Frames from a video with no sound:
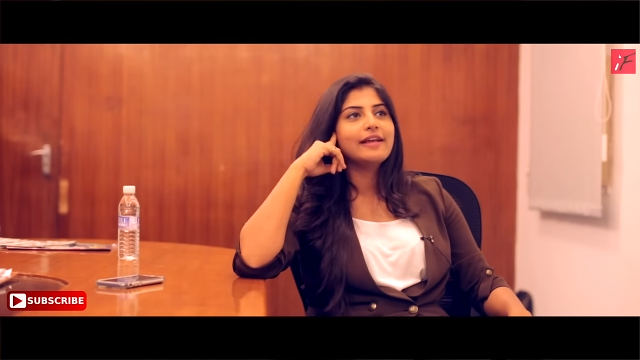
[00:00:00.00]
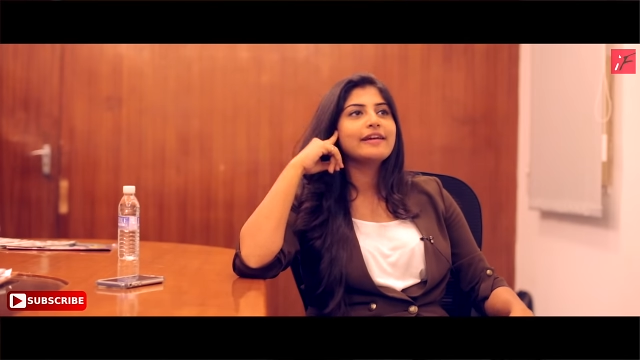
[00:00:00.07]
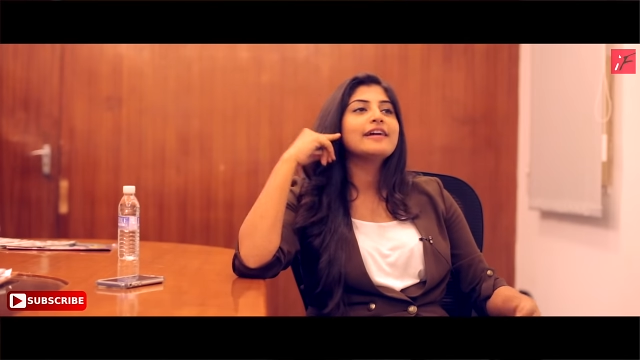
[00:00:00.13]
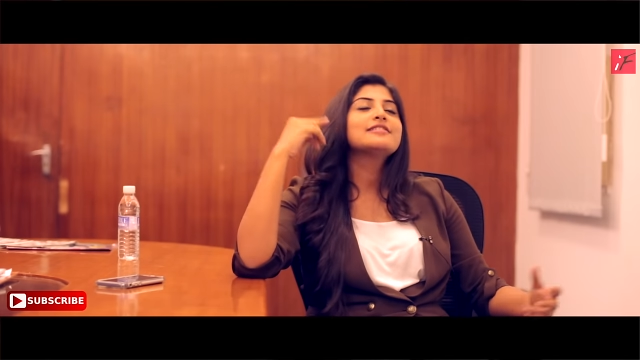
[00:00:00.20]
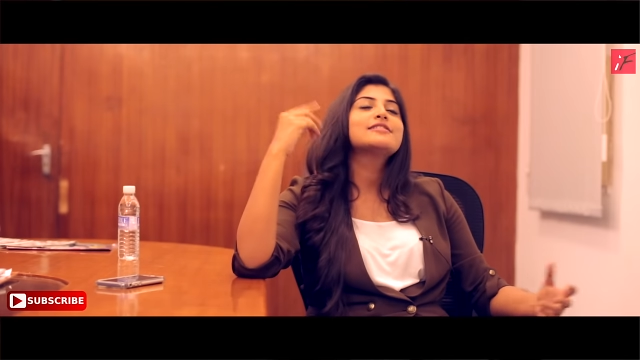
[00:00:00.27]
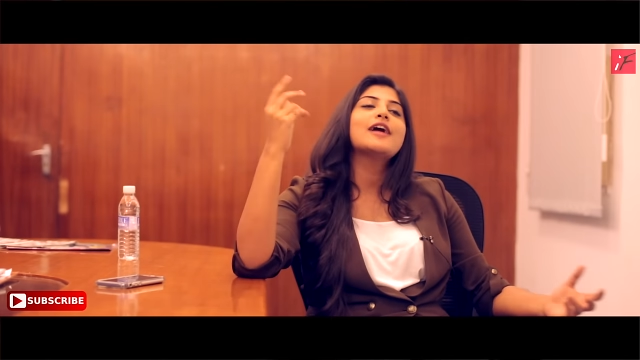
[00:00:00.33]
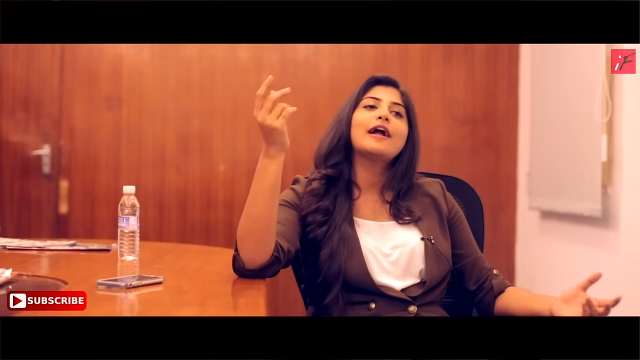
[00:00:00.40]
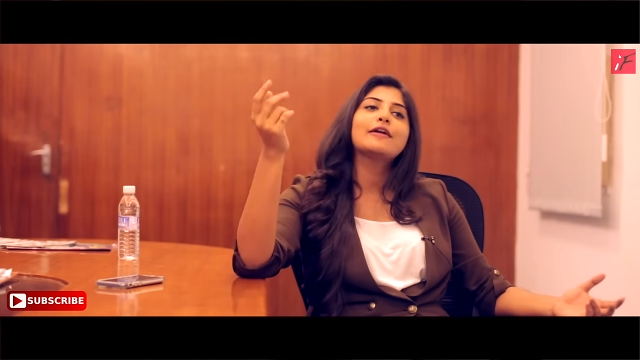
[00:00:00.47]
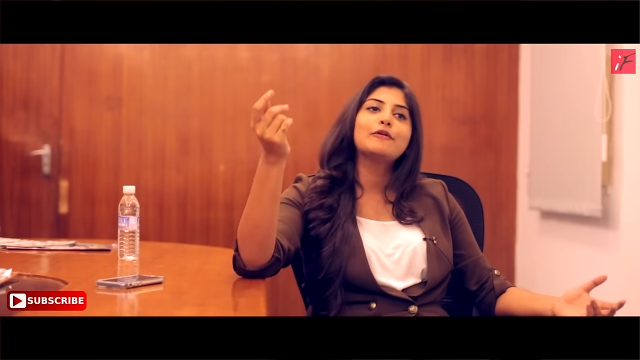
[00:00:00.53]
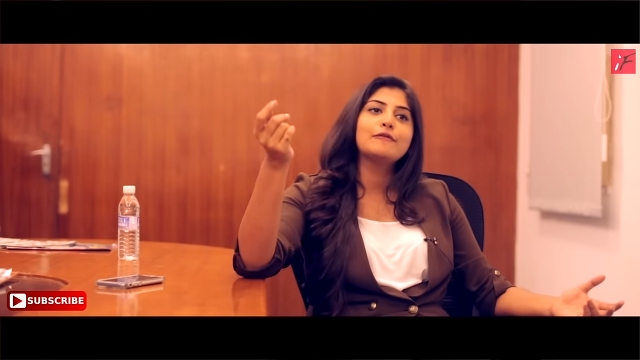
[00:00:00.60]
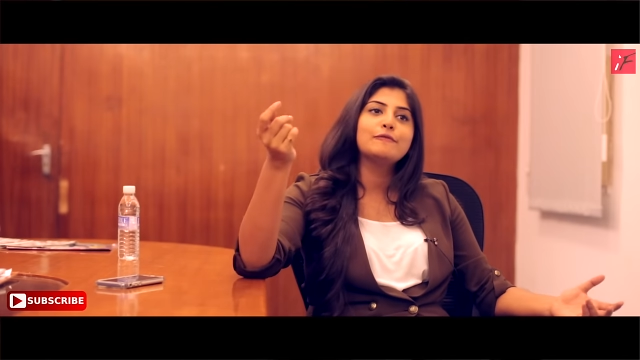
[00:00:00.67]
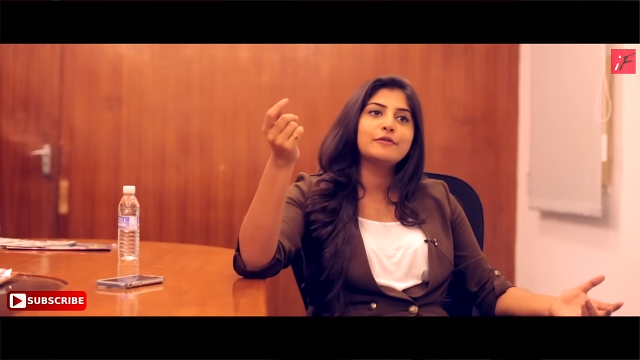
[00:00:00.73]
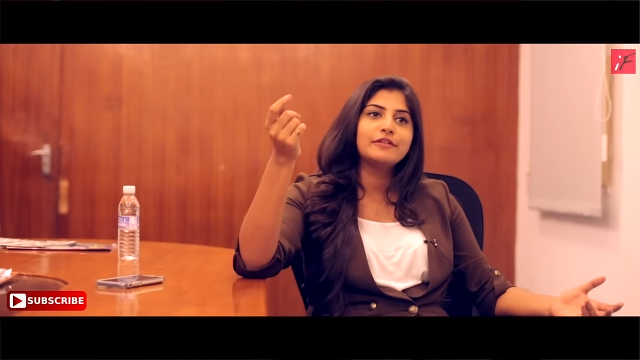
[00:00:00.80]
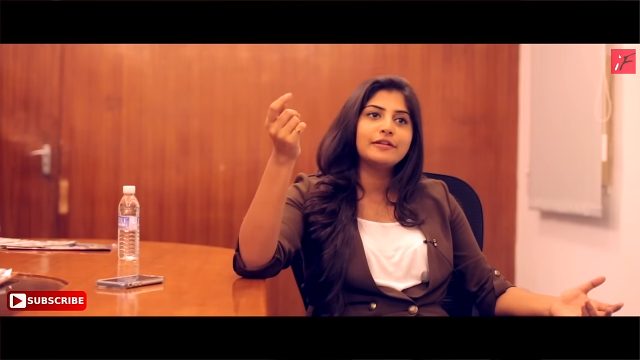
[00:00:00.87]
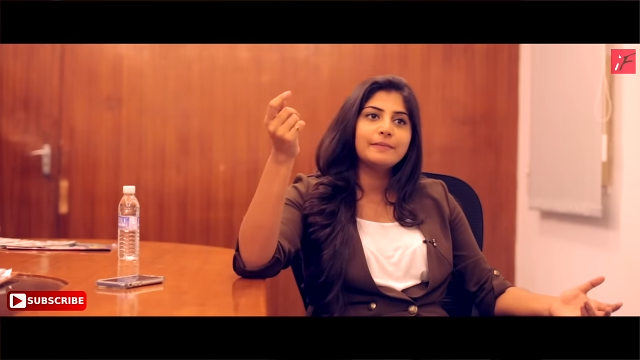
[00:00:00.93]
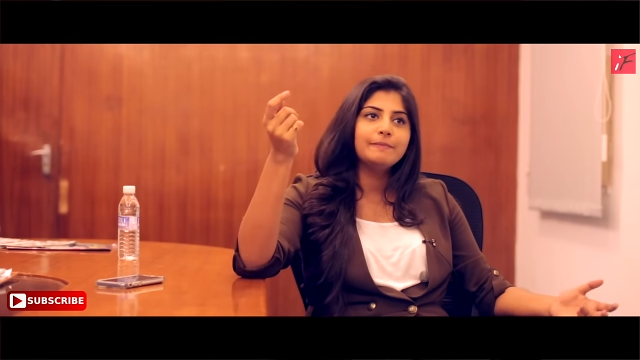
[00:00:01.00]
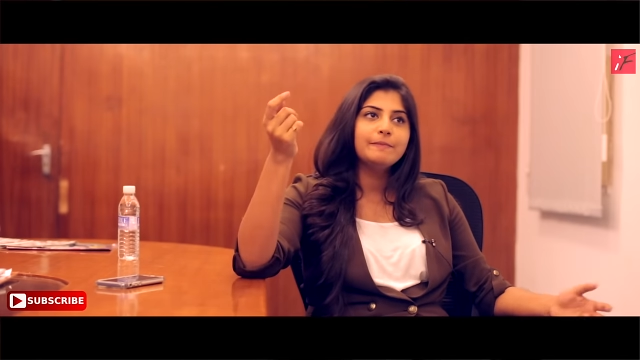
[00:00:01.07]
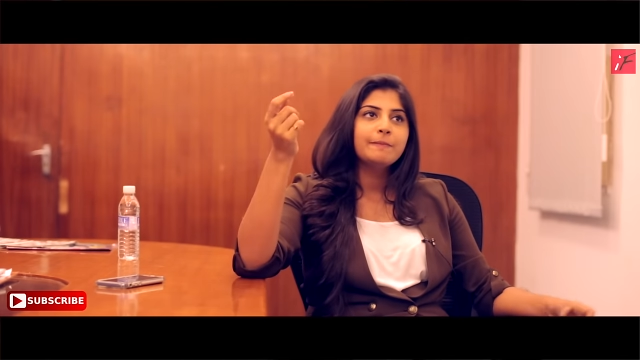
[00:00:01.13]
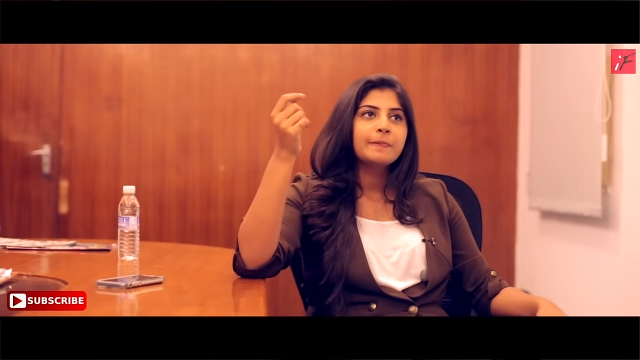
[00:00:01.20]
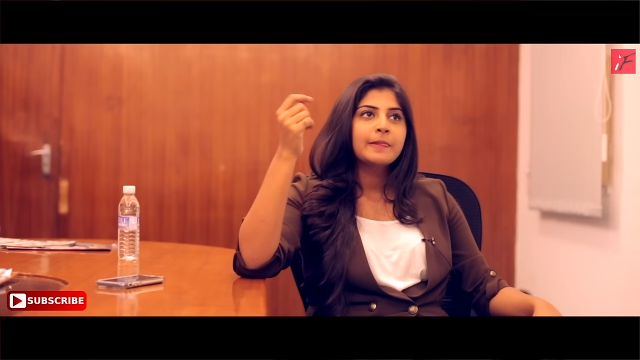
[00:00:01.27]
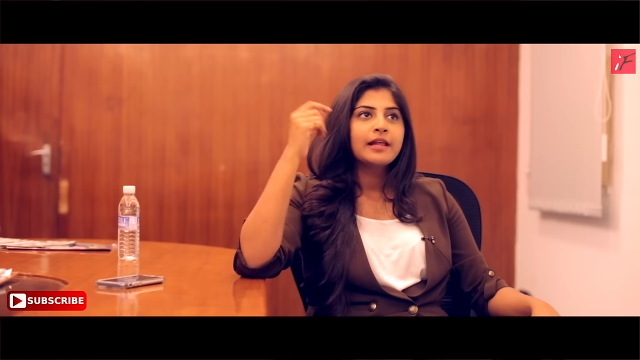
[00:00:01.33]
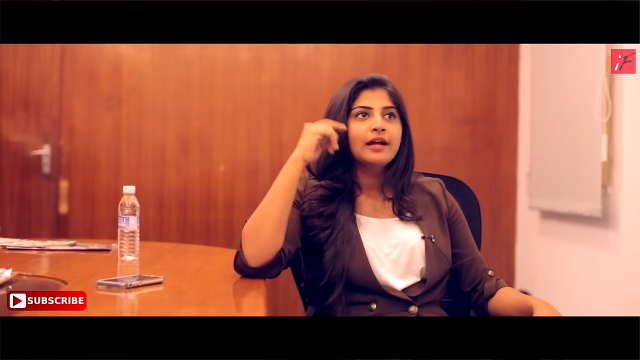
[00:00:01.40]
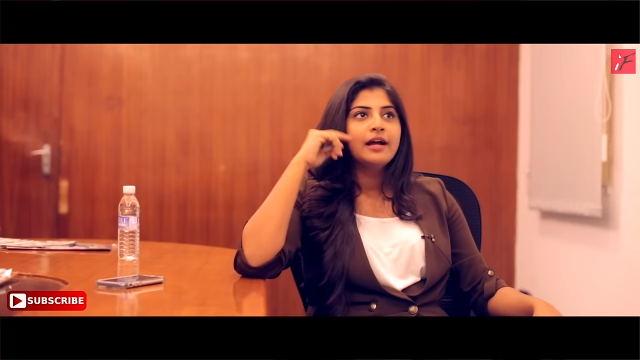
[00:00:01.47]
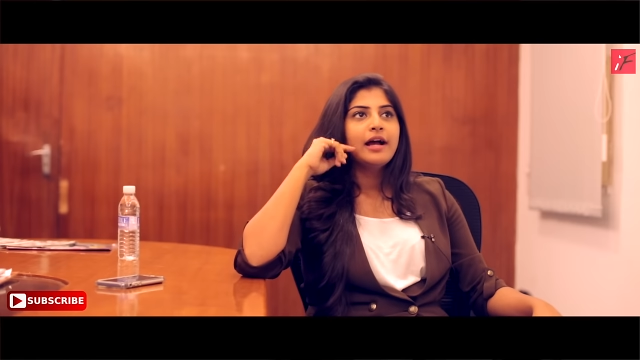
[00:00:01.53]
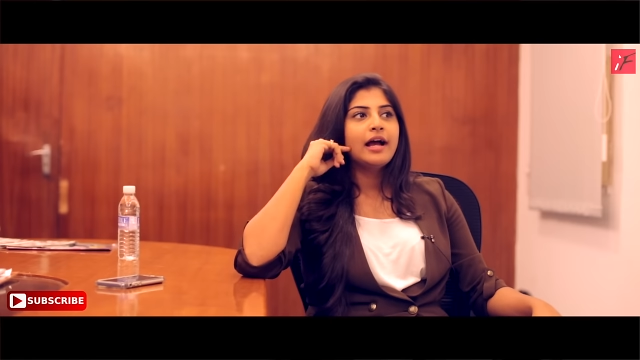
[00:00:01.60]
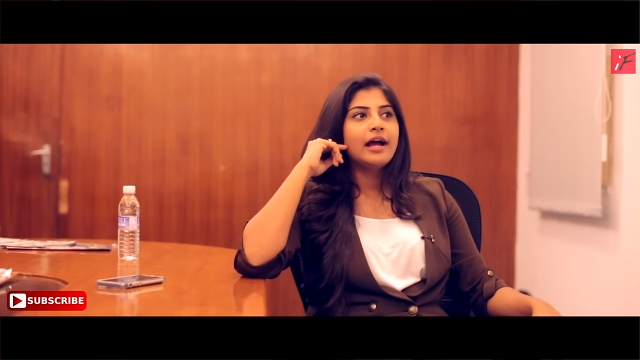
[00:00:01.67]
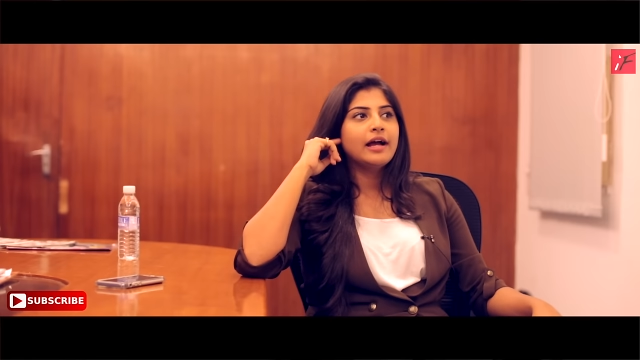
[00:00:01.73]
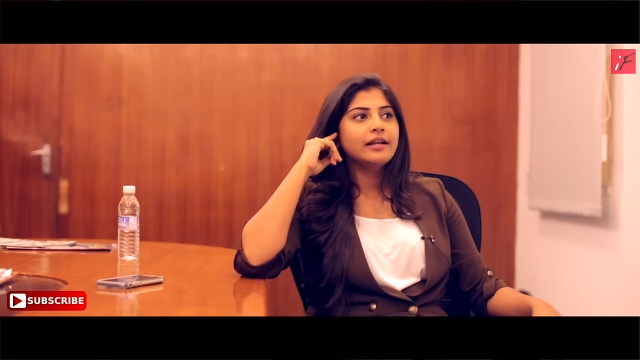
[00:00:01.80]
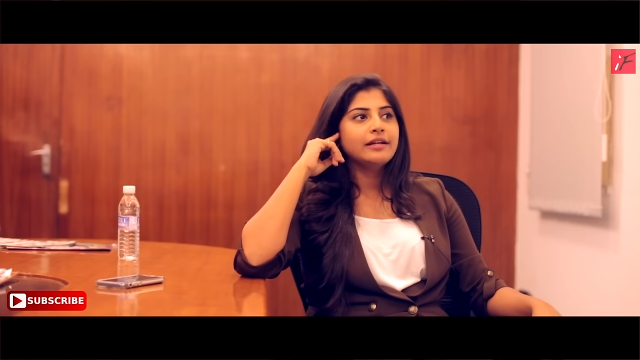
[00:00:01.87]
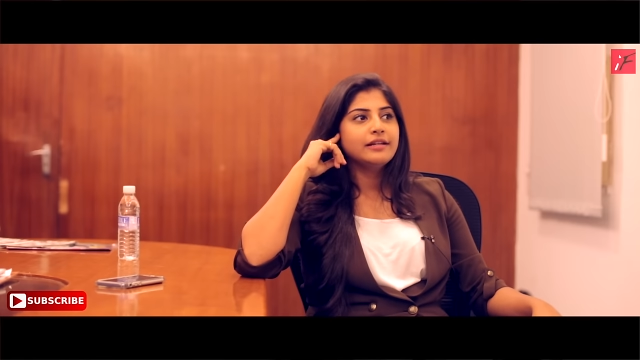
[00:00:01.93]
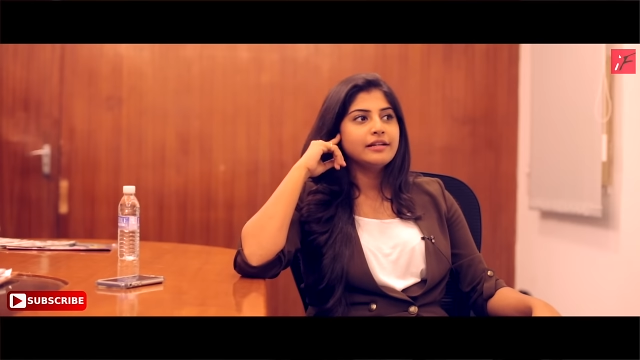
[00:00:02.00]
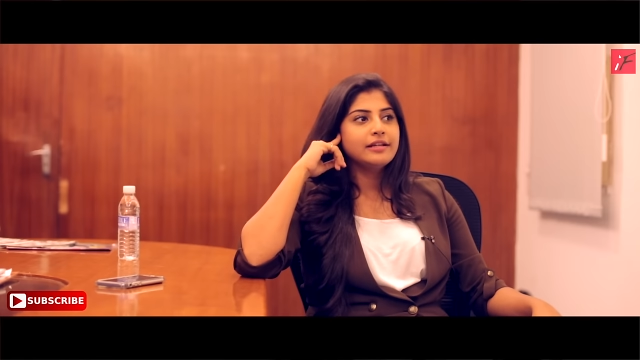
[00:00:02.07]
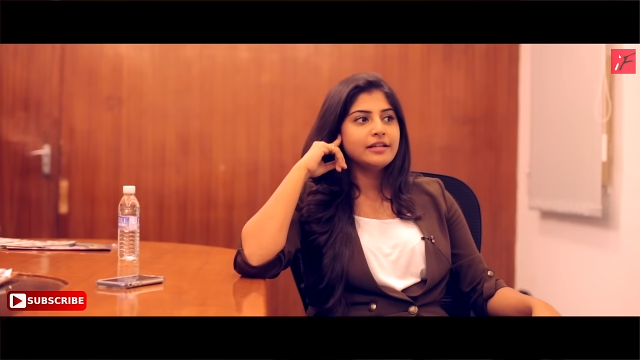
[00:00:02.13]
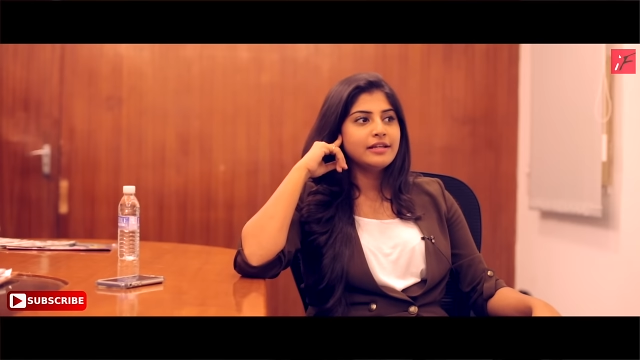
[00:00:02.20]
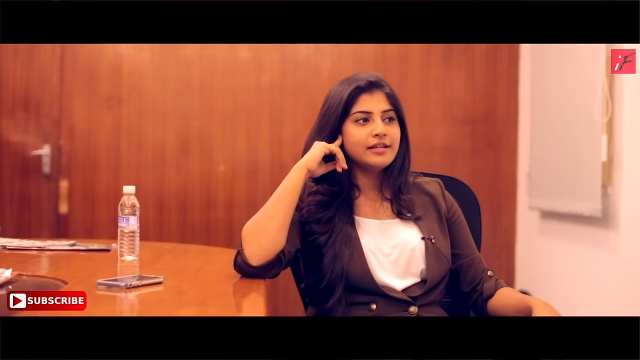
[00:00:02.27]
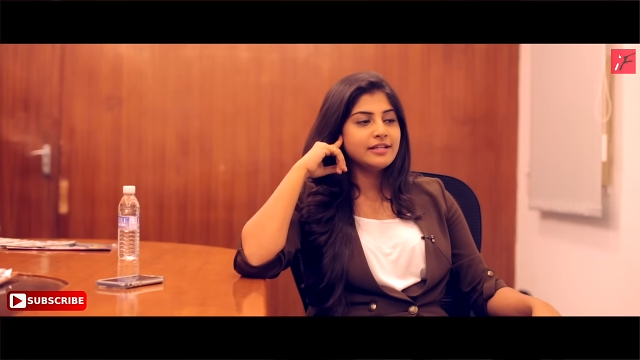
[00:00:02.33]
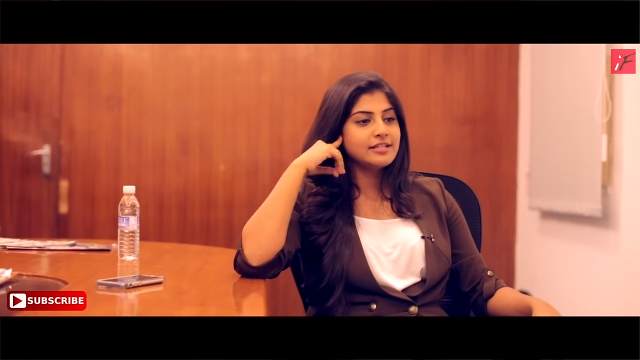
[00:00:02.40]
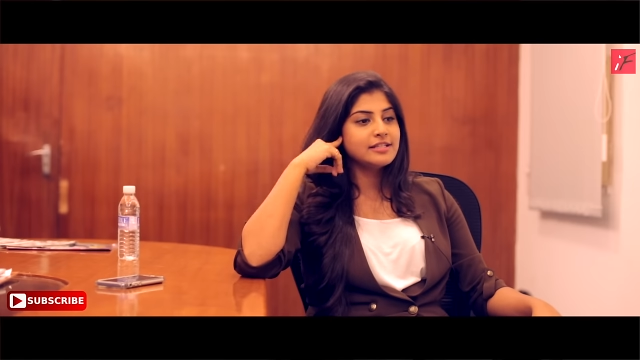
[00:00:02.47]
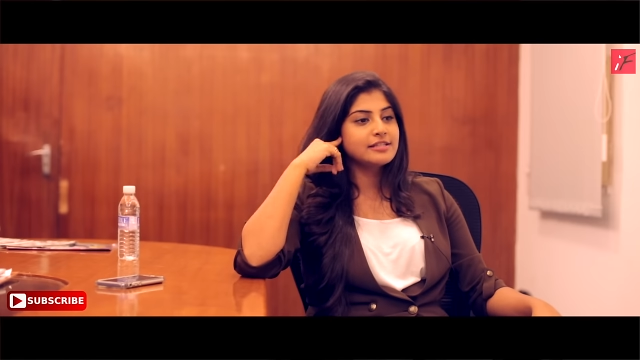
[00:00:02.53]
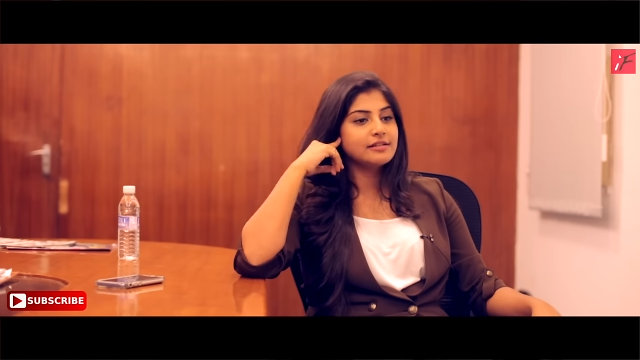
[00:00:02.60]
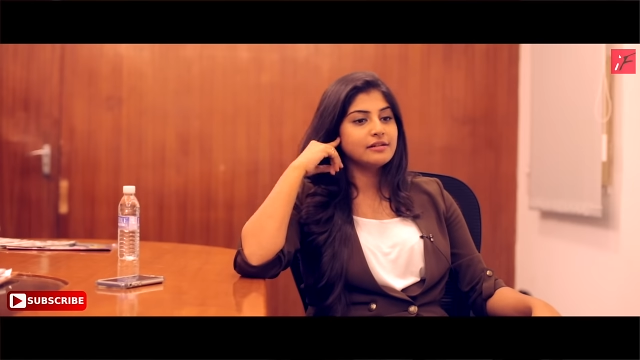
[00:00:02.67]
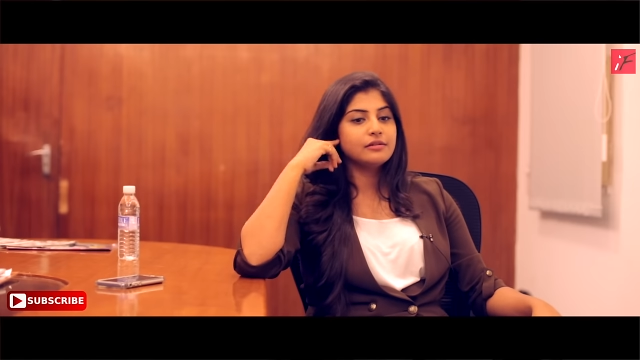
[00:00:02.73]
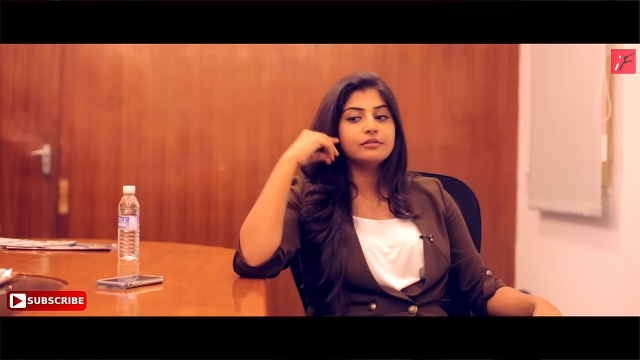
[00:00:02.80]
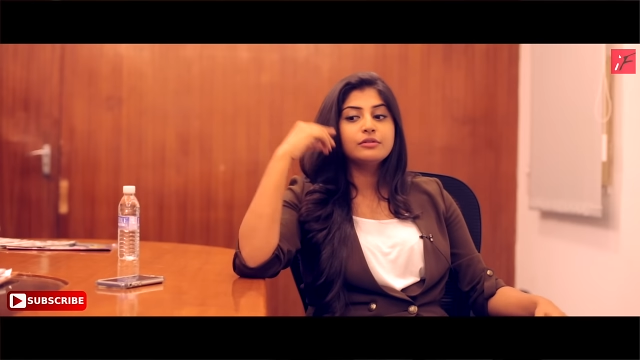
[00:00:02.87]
Like, I started off with him, and he's,